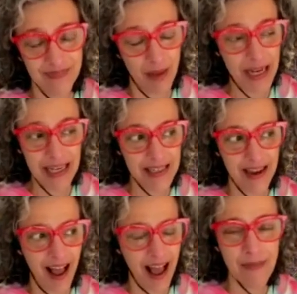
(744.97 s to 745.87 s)
I mean, it,
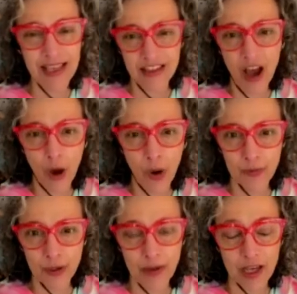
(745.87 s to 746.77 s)
I missed
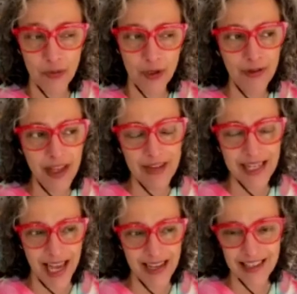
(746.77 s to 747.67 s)
home too much. When you live in
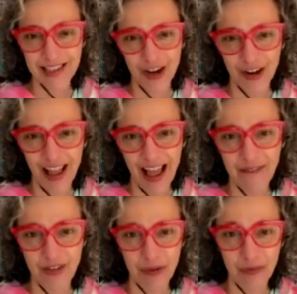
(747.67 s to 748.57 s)
Texas all your
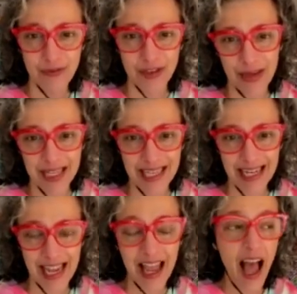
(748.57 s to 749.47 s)
life and you move to the big
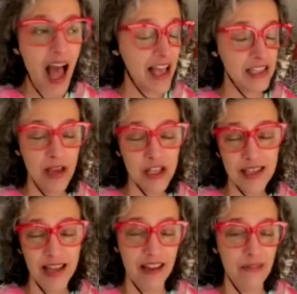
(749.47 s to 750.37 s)
city, as much as
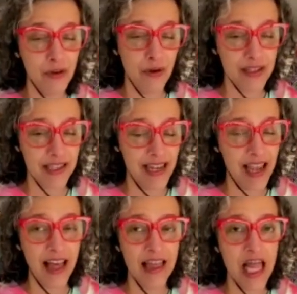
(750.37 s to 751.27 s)
I love New York
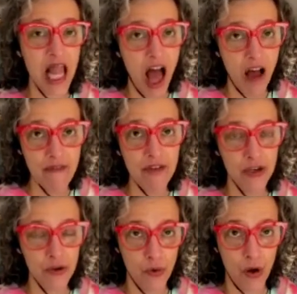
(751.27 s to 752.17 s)
City, I love
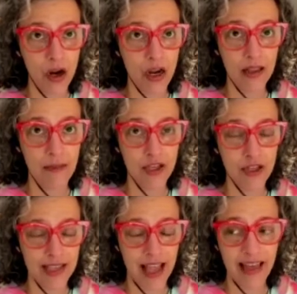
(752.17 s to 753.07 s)
New York. Let me
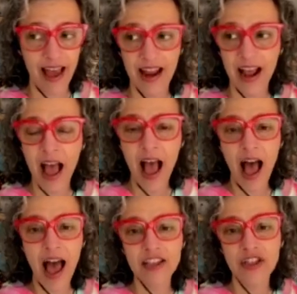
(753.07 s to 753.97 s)
just say that
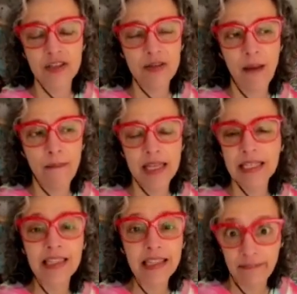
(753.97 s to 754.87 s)
I just not meant
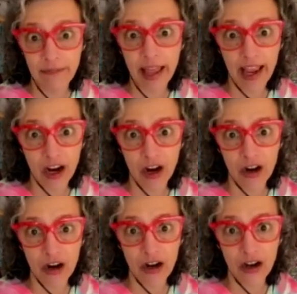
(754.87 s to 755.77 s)
to live
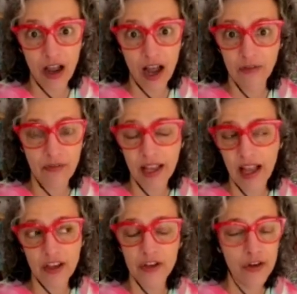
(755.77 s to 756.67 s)
there. I don't think
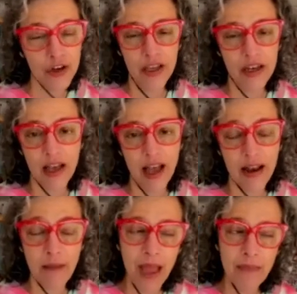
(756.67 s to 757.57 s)
I could, and,
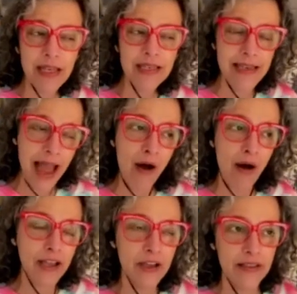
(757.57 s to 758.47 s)
and maybe now
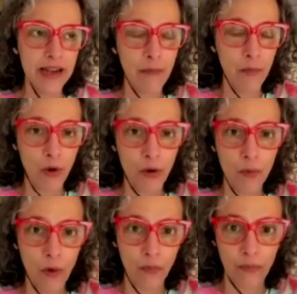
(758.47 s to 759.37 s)
I could that I'm more,
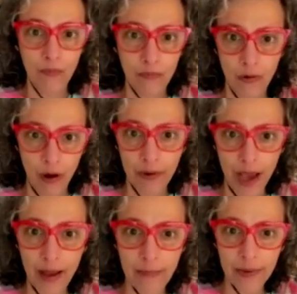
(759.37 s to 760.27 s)
more grown
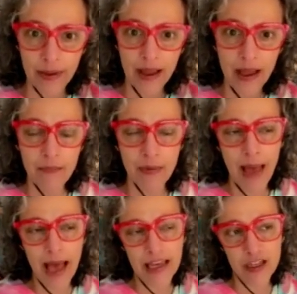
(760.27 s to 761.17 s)
up but
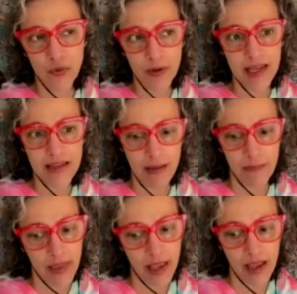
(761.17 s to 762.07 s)
back at 20
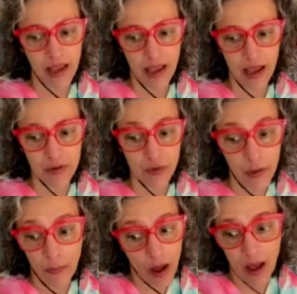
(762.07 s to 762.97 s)
something, um, uh,
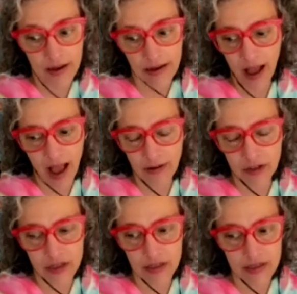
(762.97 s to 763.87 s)
21, I would
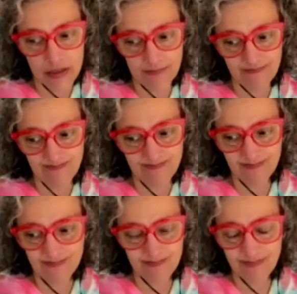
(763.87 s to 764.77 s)
just,
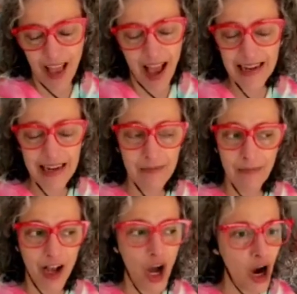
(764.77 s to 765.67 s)
I needed
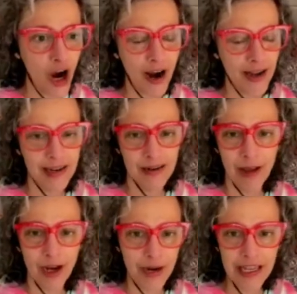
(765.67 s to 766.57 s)
my car. I needed
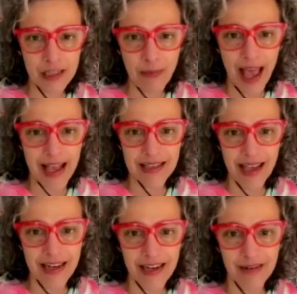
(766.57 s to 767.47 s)
my green space.
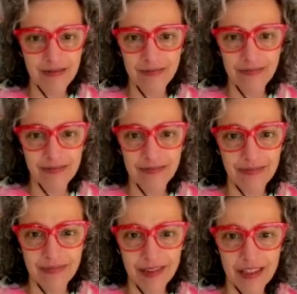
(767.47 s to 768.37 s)
I needed
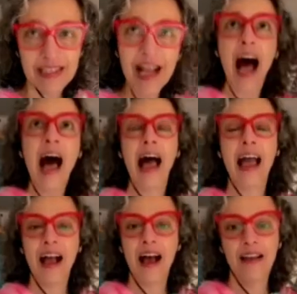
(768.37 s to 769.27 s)
the
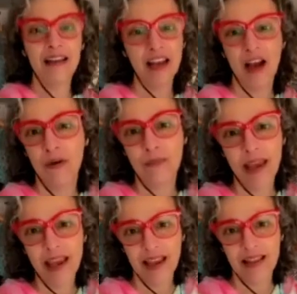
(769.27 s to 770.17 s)
sky. Uh, you know,
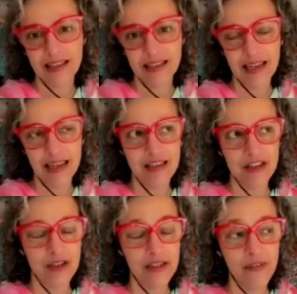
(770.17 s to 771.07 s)
being in the city is
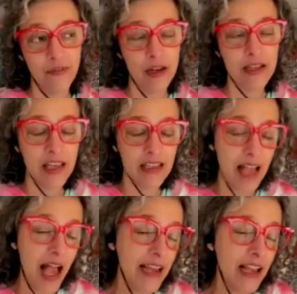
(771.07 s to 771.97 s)
just different. It's
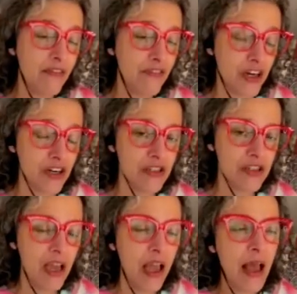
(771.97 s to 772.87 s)
exciting at first,
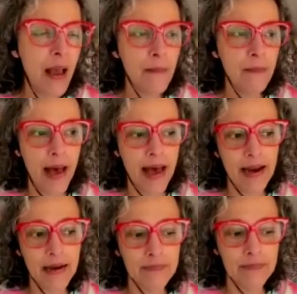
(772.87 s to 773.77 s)
but
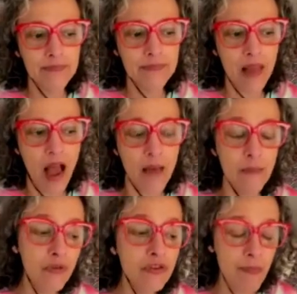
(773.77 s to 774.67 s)
um, I
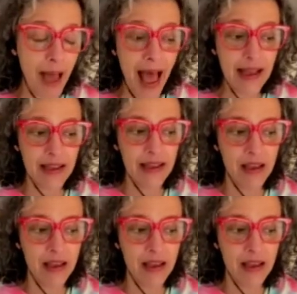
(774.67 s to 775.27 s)
moved back.